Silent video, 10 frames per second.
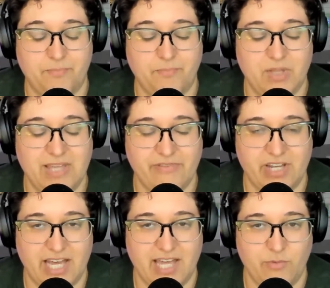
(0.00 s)
Eva and
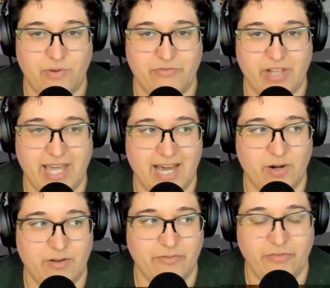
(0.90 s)
I we fly out
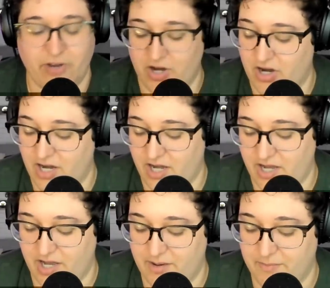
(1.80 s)
of
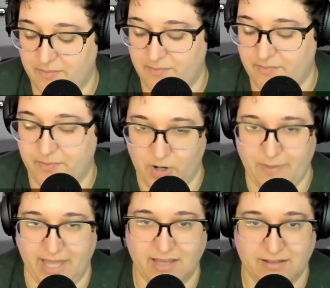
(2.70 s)
uh
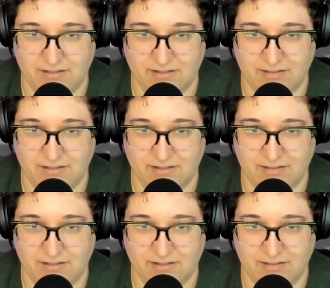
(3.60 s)
Burbank,